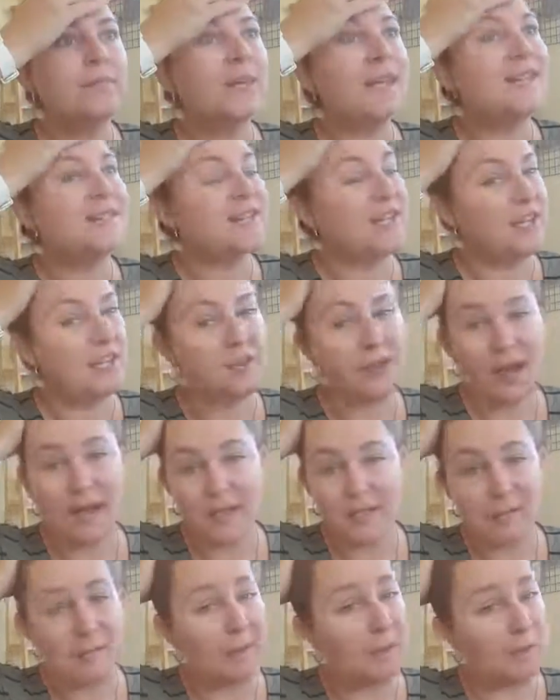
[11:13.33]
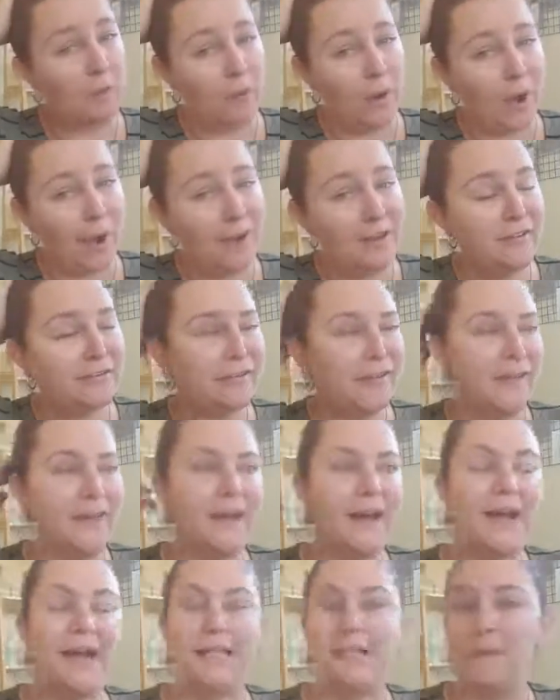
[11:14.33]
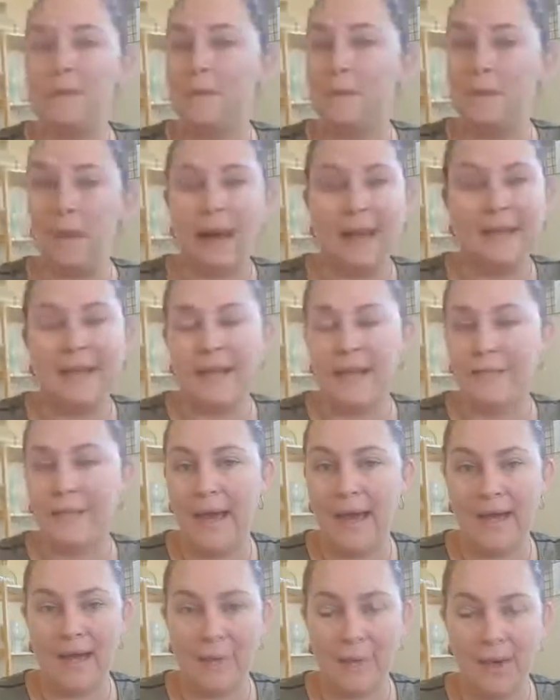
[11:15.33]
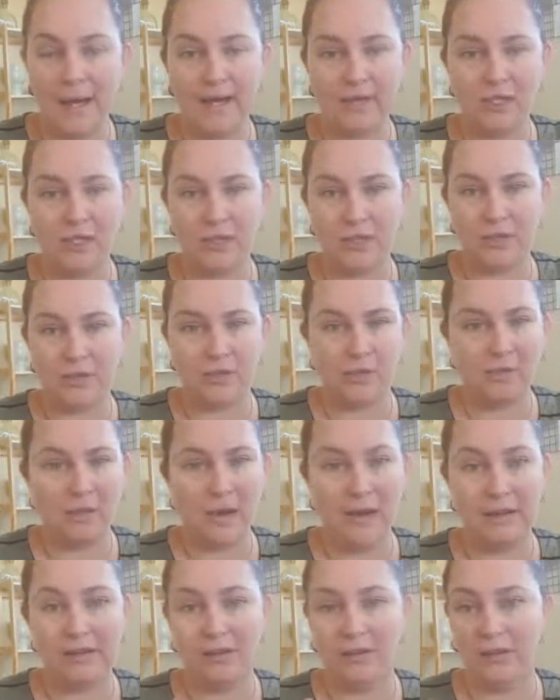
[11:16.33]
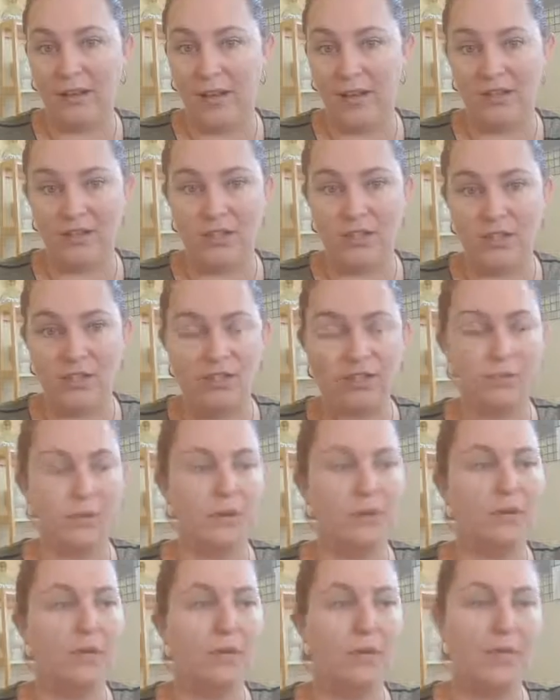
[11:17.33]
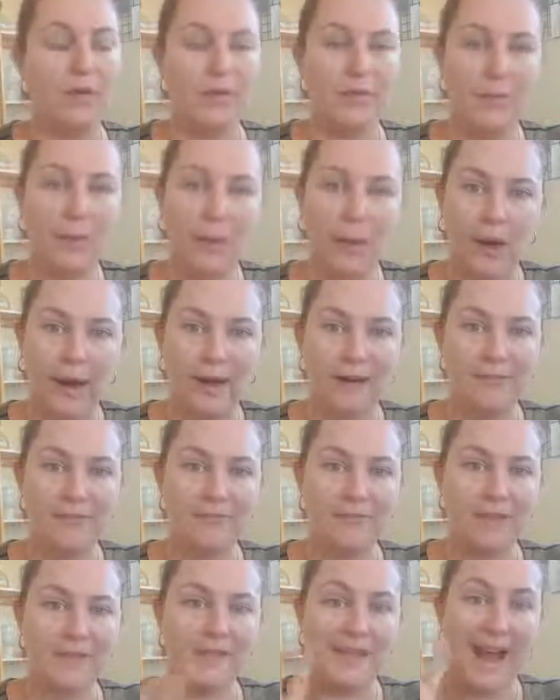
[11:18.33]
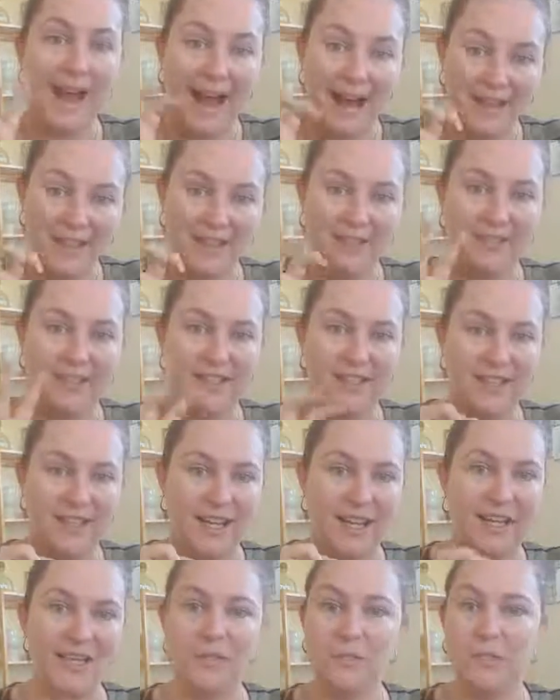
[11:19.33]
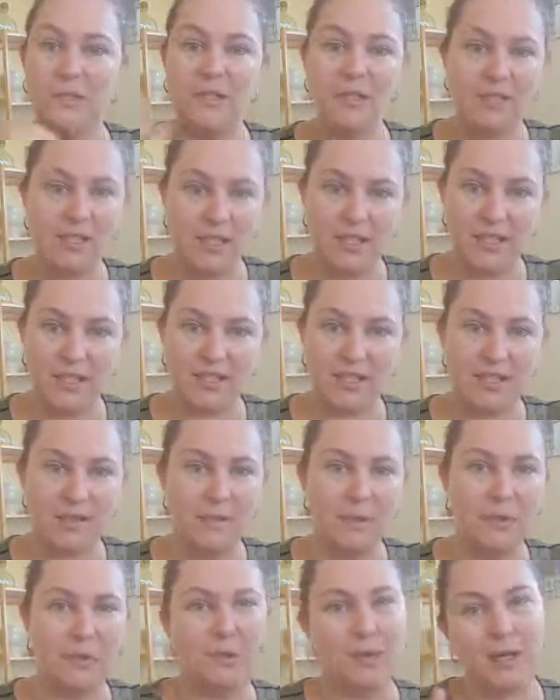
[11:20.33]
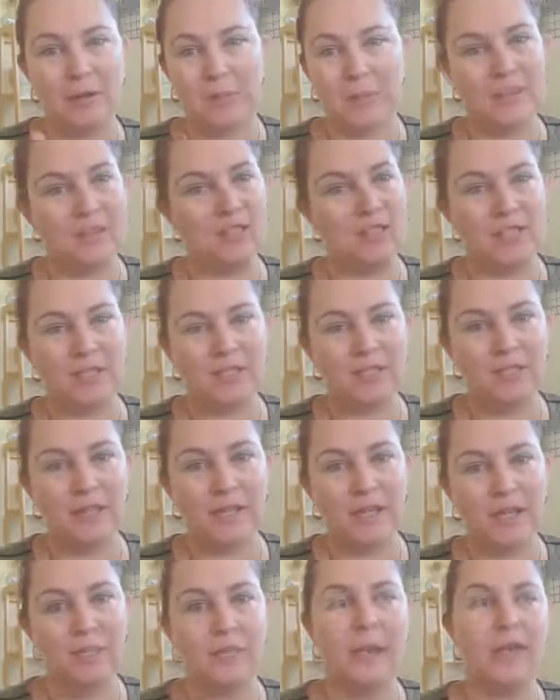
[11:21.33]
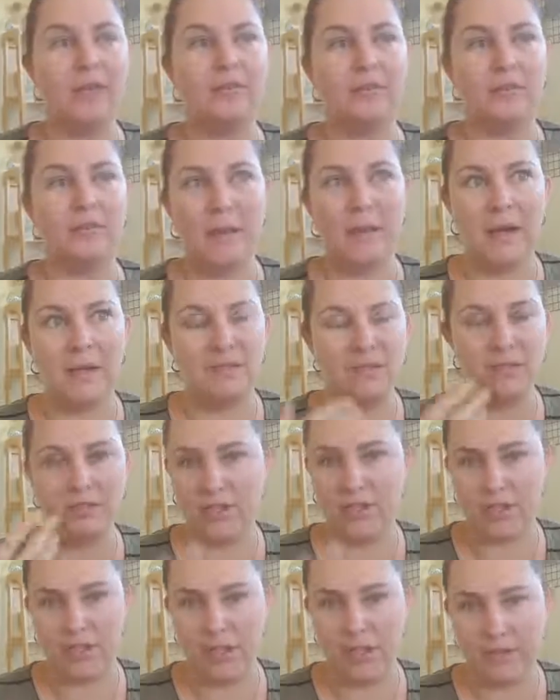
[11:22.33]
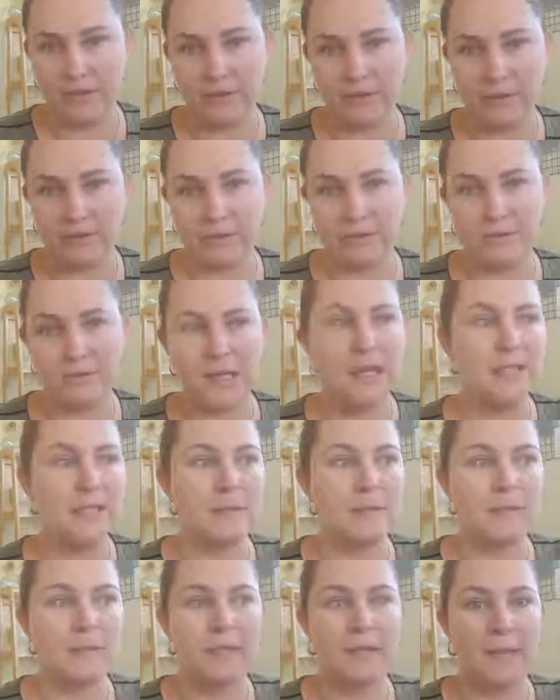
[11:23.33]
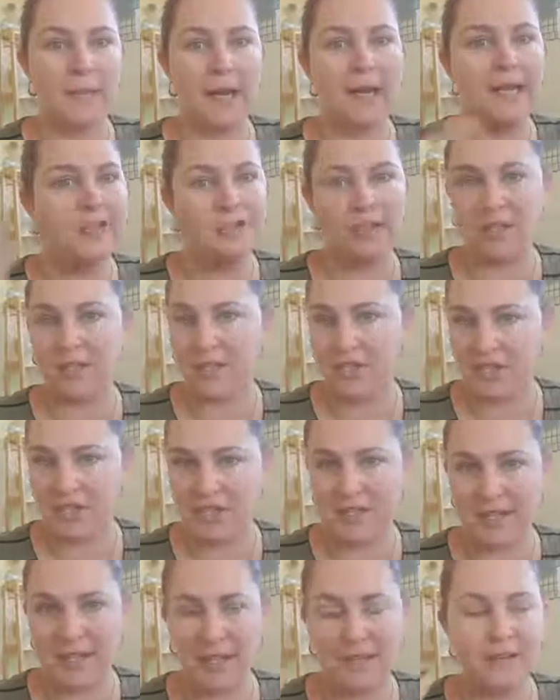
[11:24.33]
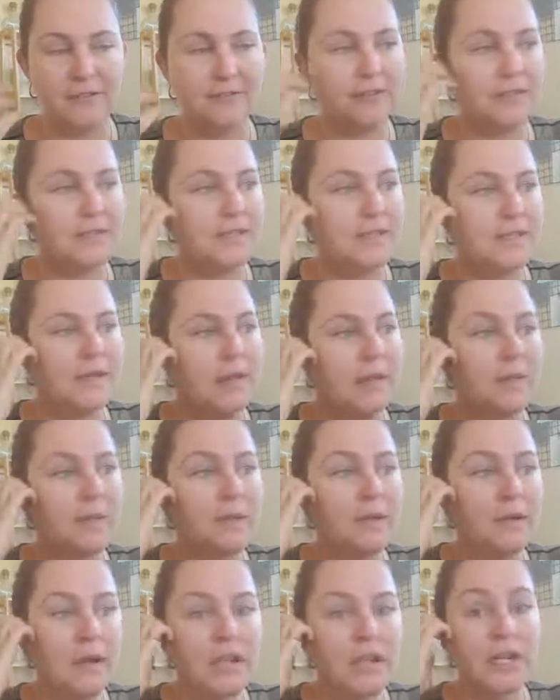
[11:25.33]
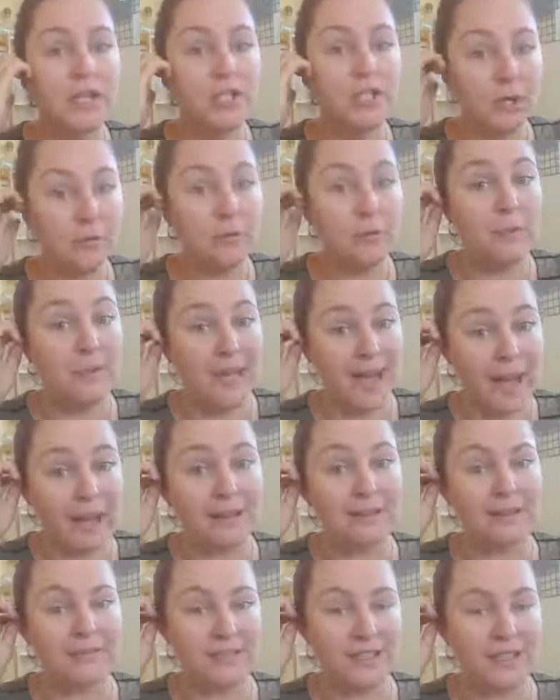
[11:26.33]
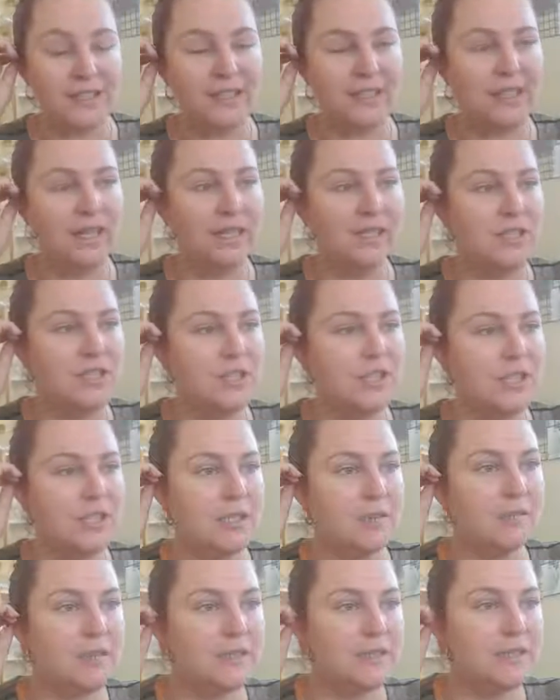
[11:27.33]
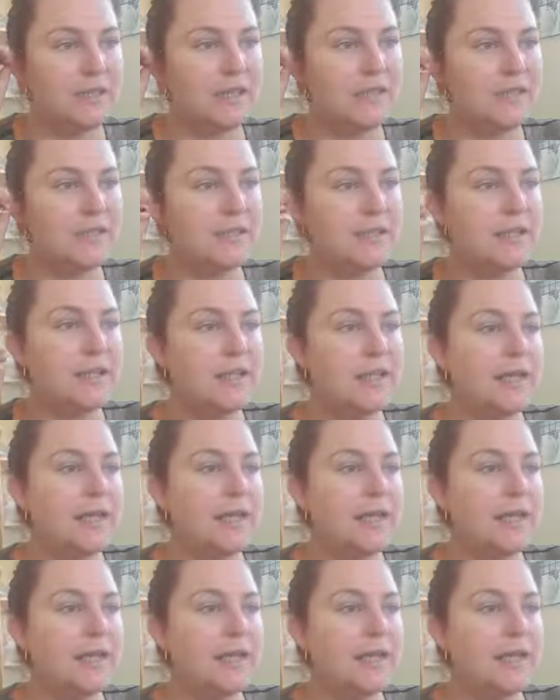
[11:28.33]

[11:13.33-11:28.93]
say you're a husband and wife, and the husband might get paid wages through payroll as usual, but the wife is actively engaged because she does the bookwork, but she doesn't really get paid through payroll because she lives off of the husband's wage. Let's just say that, for example, she would be actively engaged in the business.